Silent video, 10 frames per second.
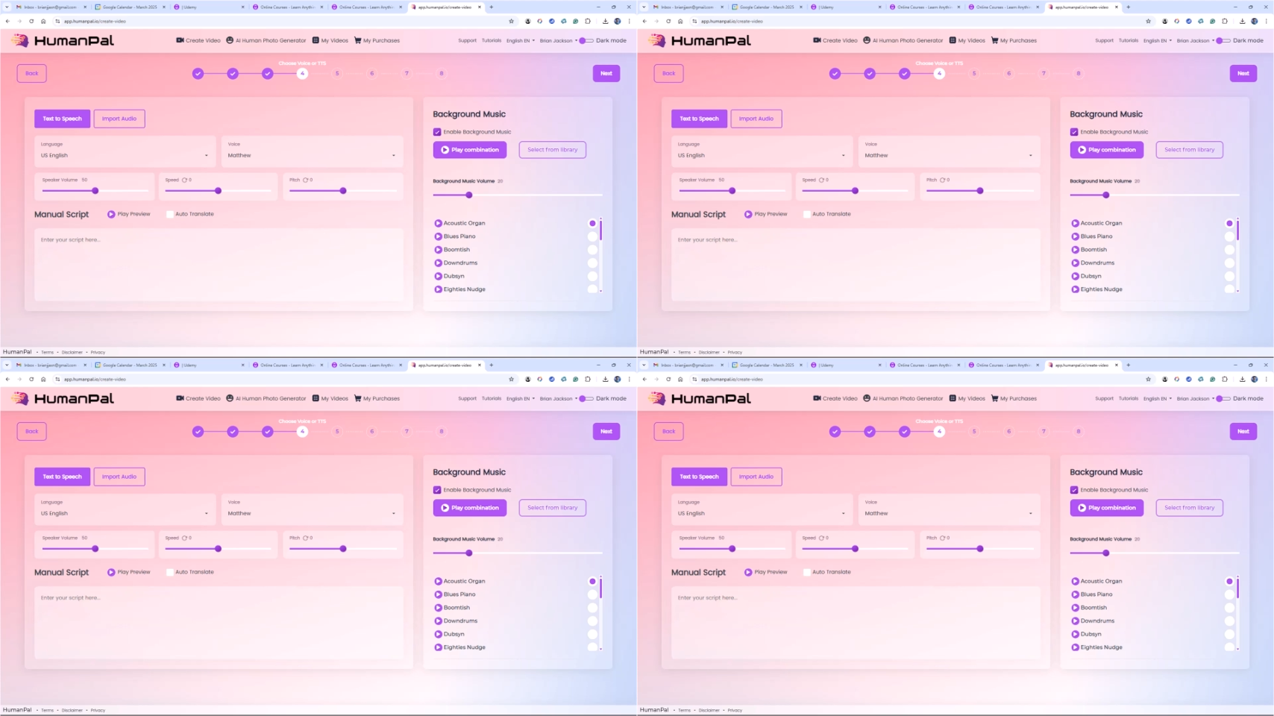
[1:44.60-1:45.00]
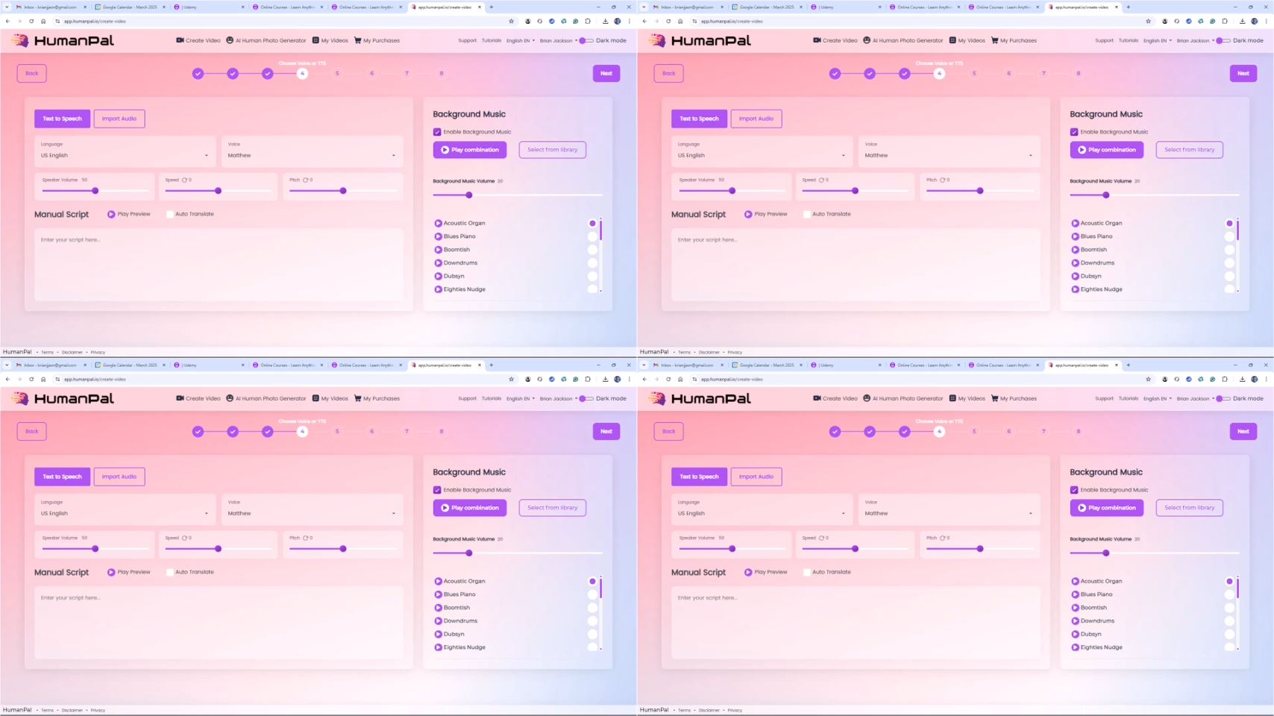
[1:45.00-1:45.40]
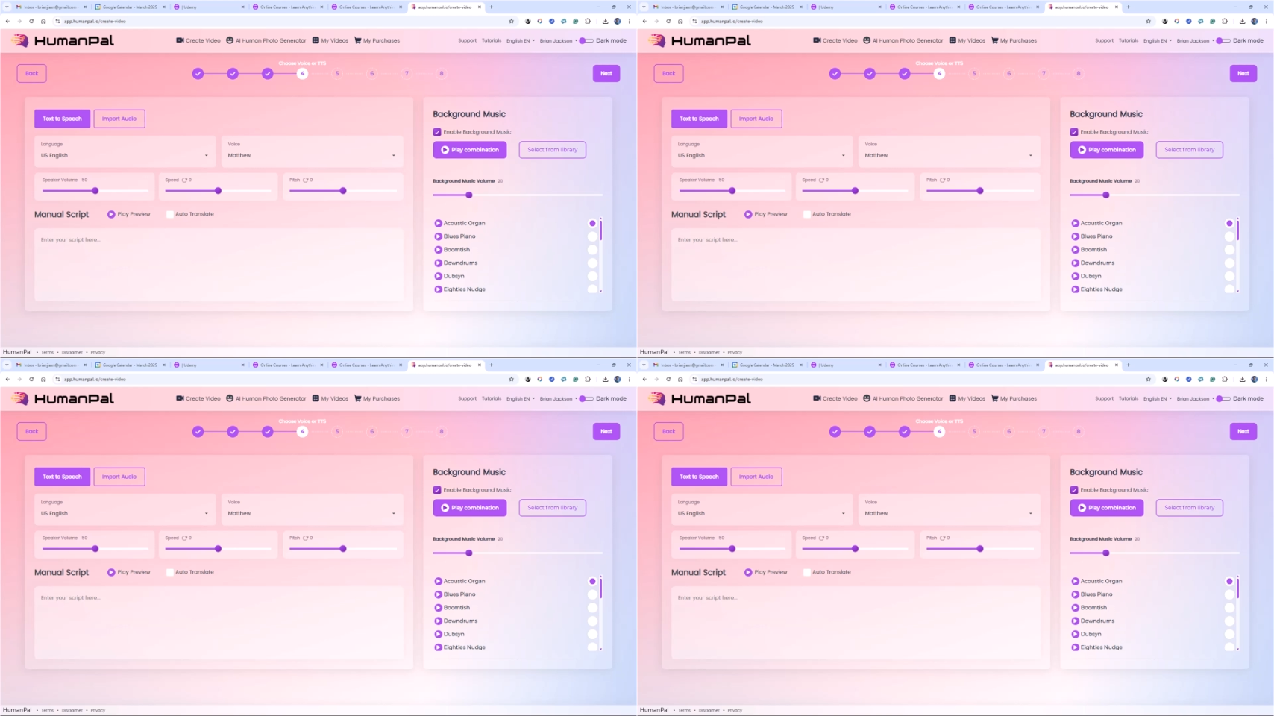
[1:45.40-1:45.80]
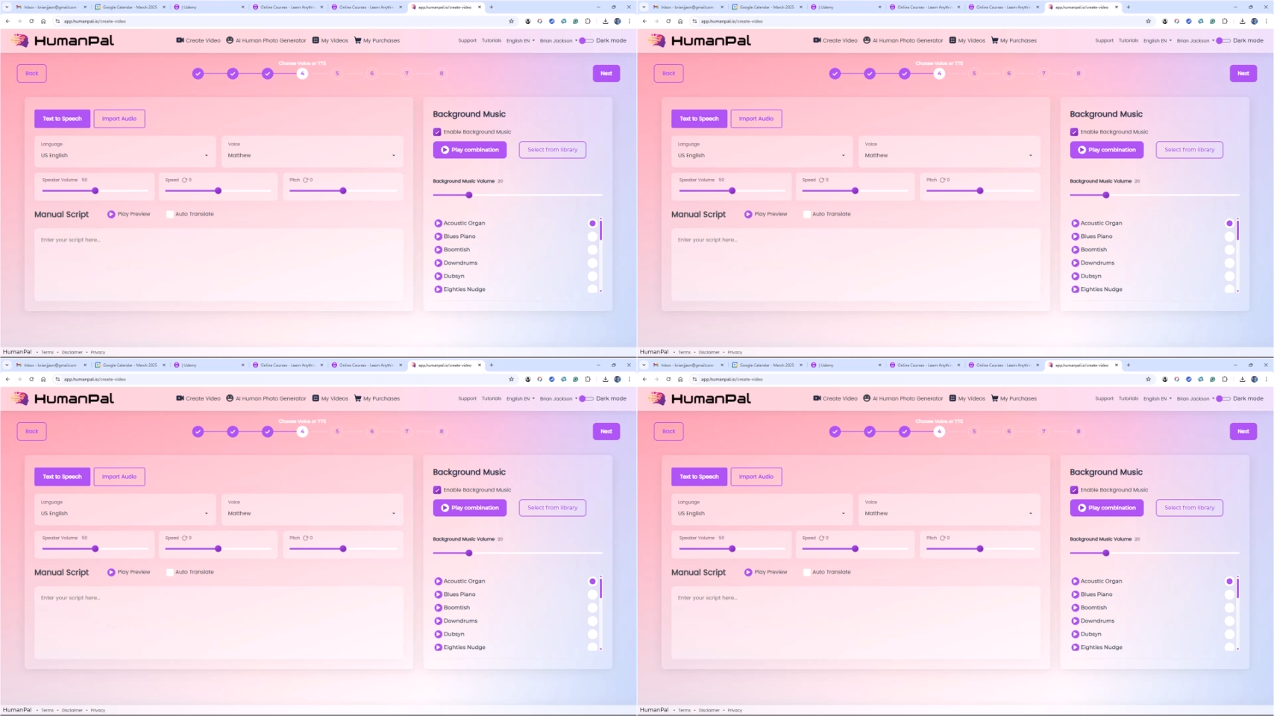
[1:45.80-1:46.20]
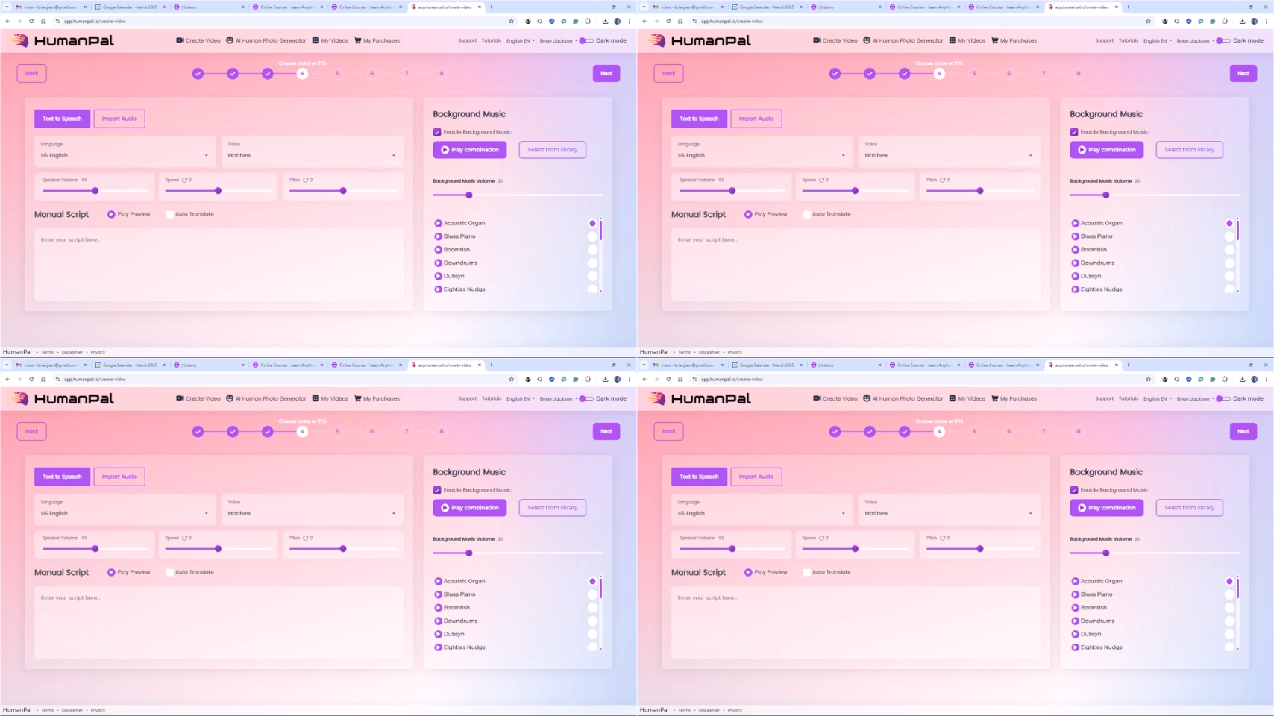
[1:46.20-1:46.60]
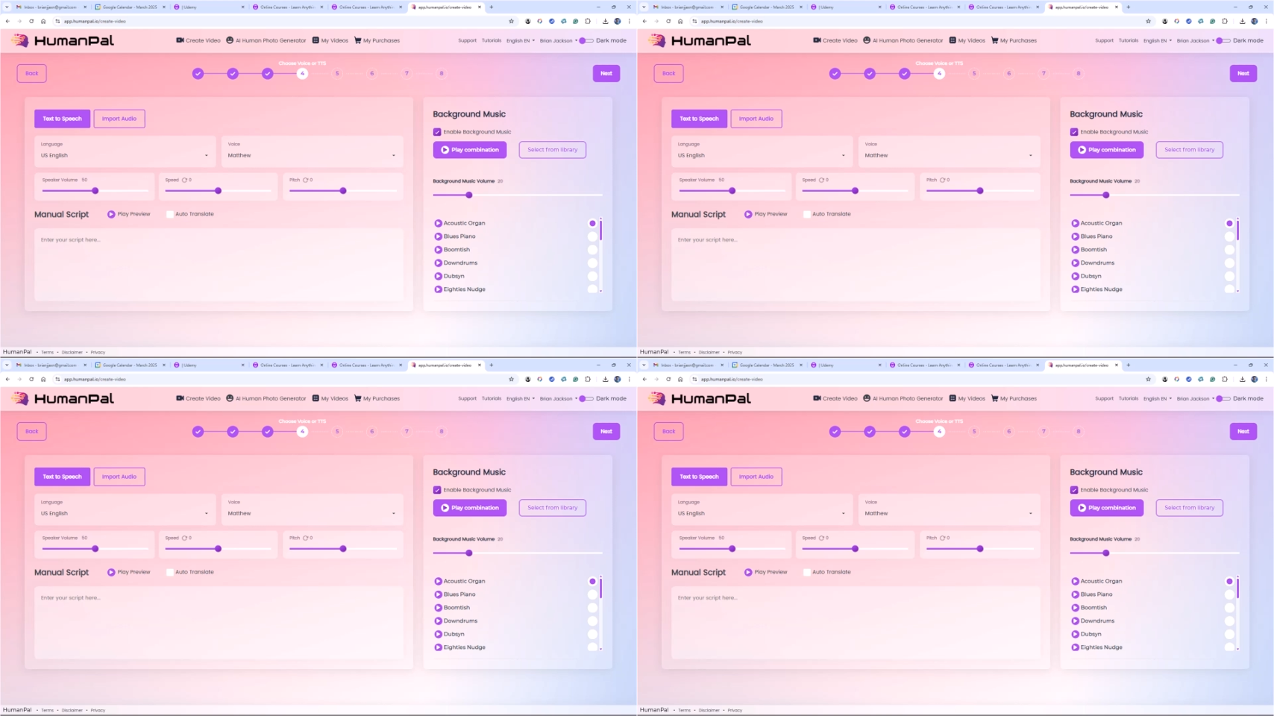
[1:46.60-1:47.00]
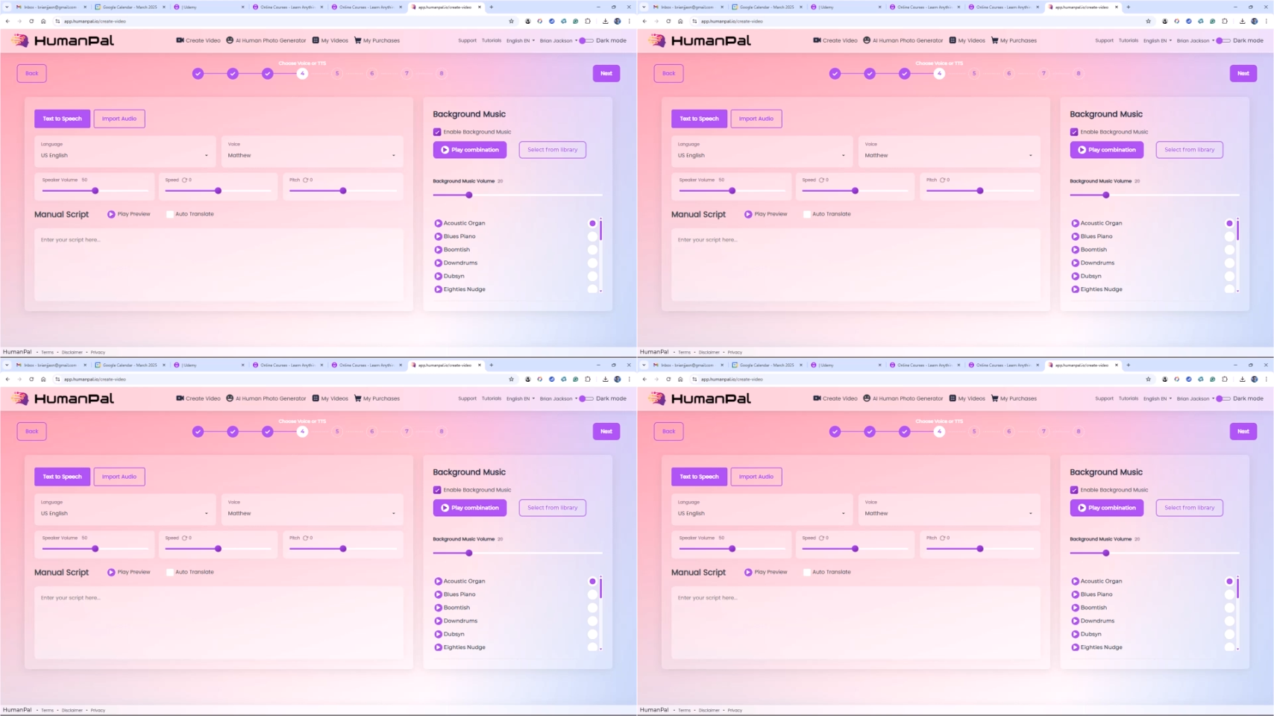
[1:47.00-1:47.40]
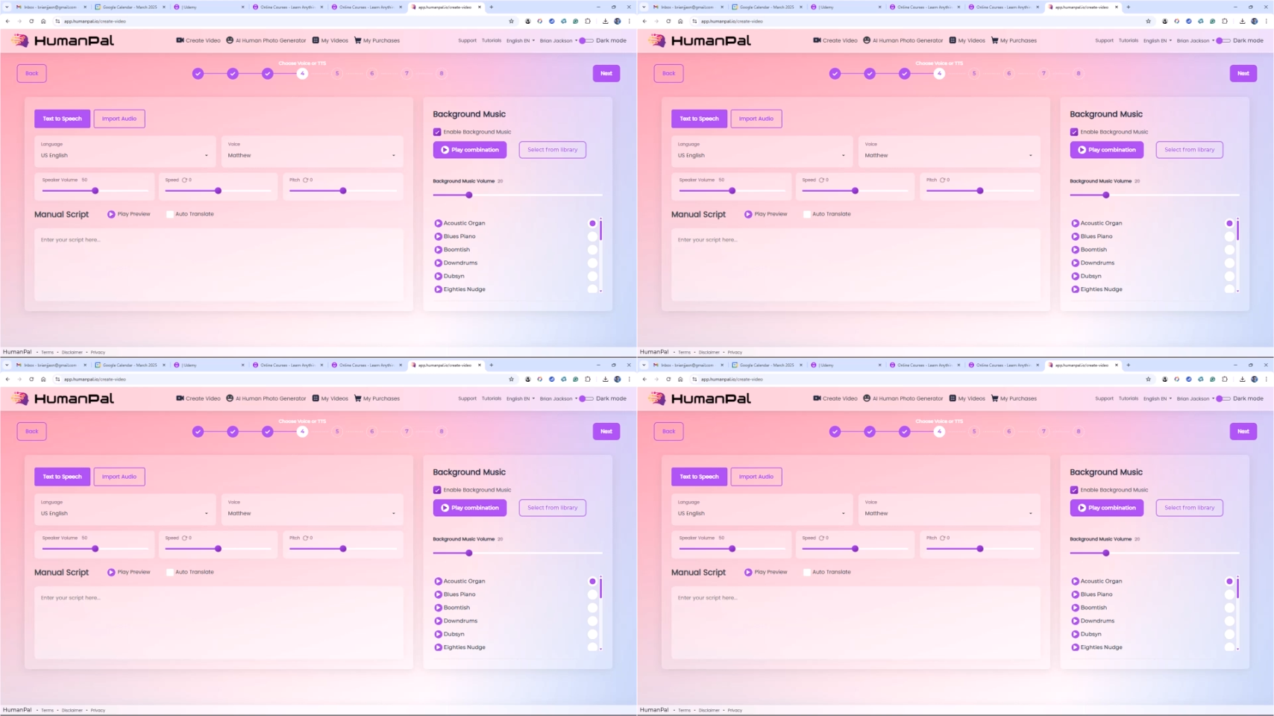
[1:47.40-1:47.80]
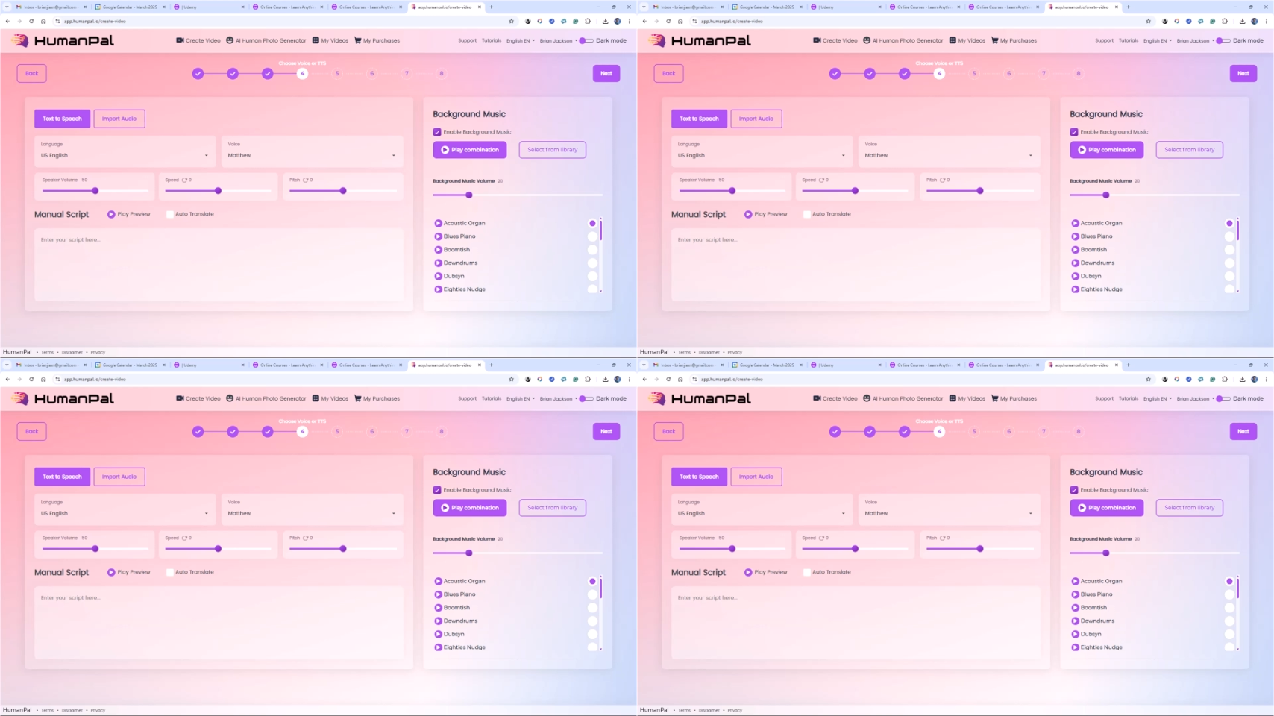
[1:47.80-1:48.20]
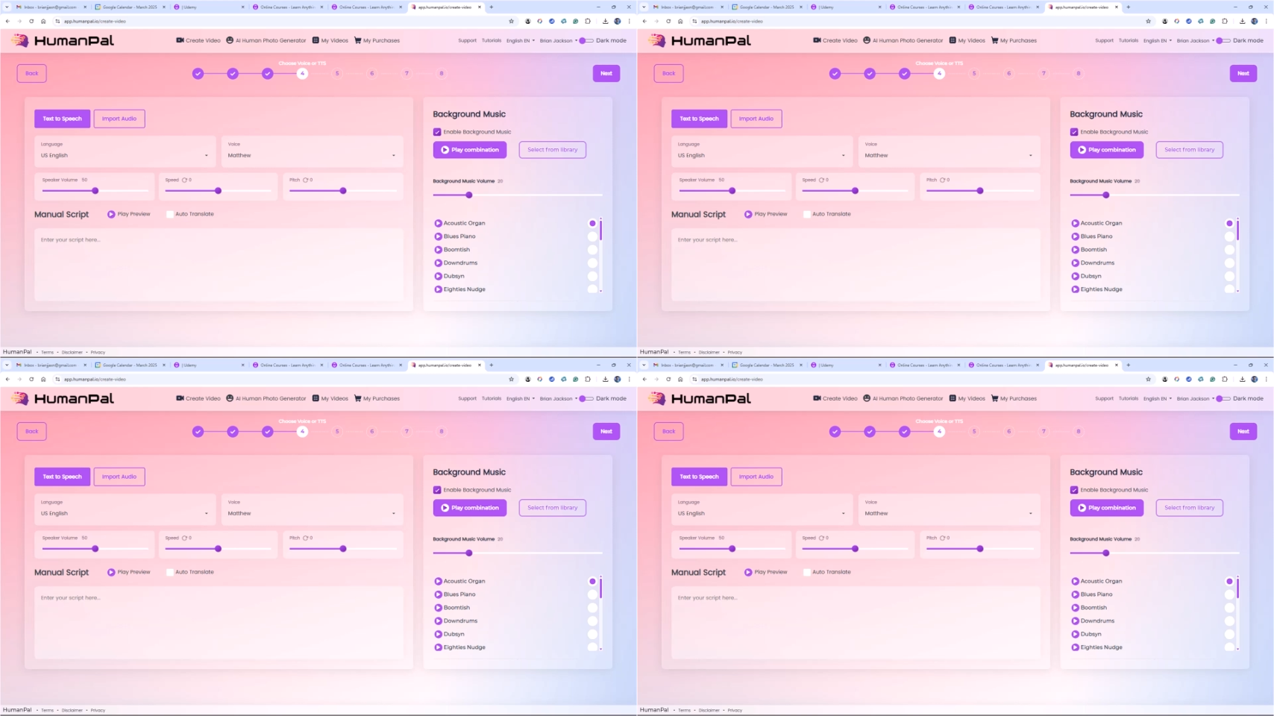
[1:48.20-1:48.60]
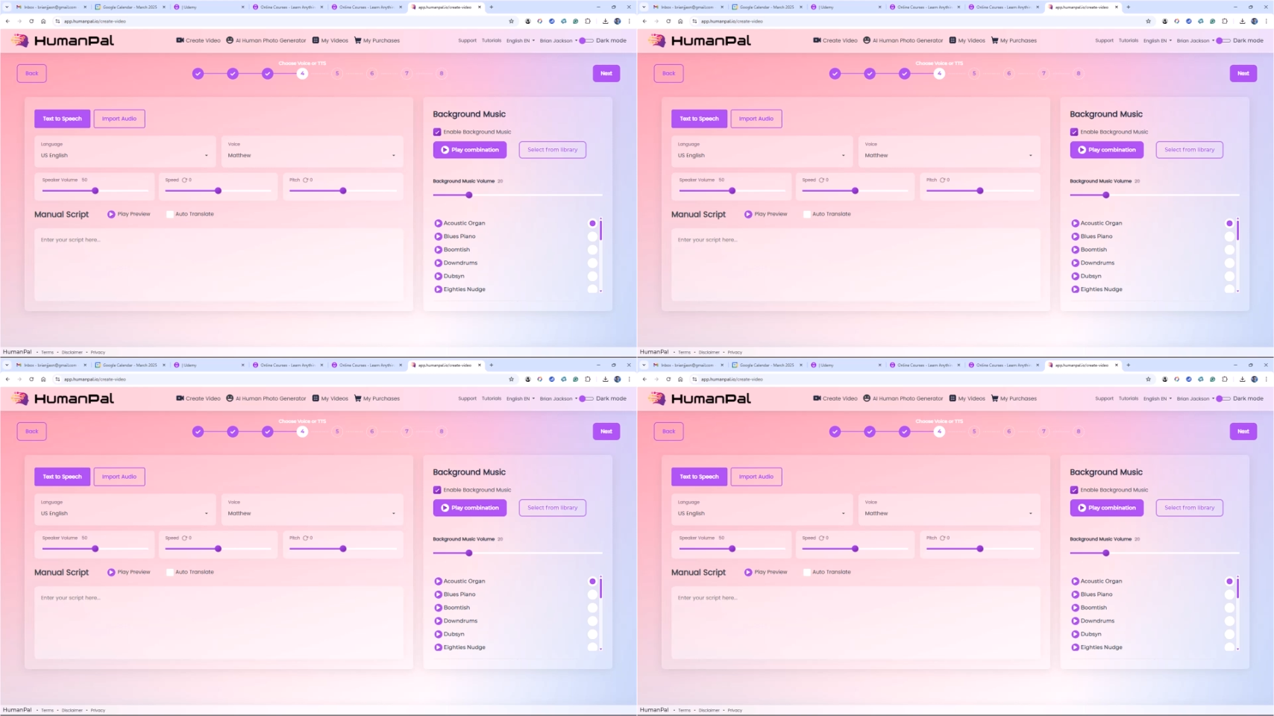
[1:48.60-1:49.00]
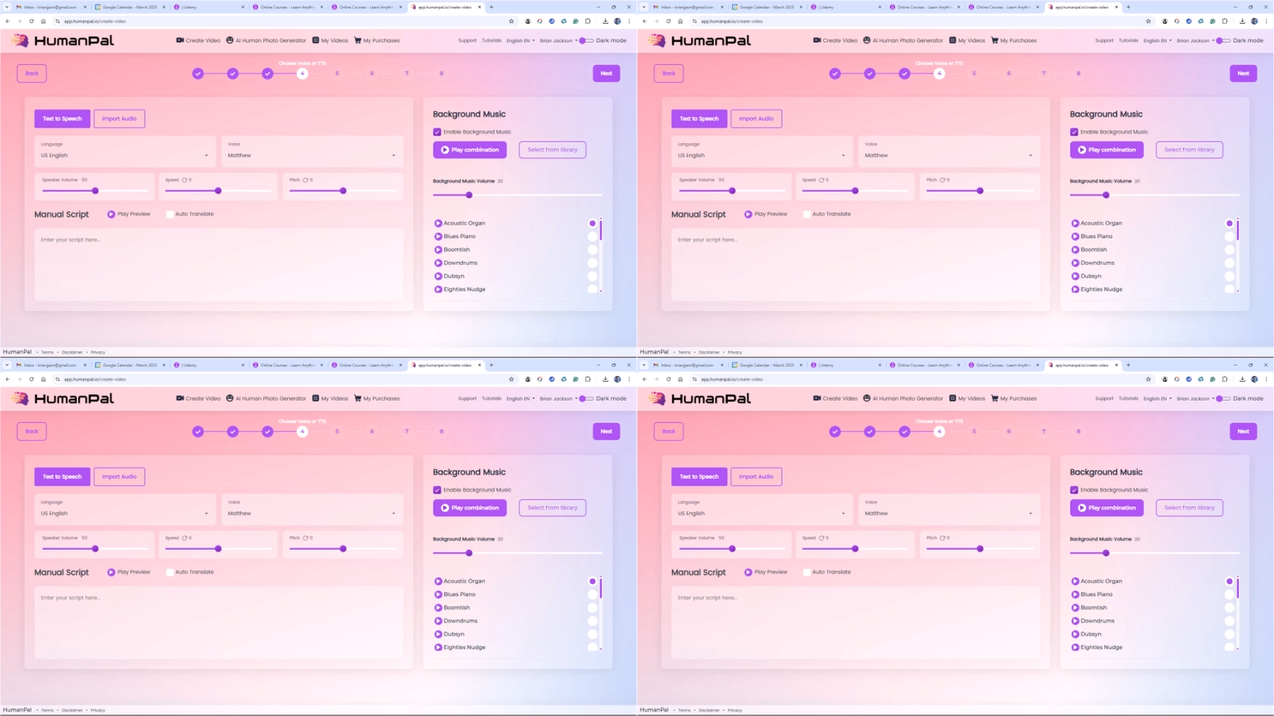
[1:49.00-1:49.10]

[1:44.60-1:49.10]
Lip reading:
[unreadable: no face in view]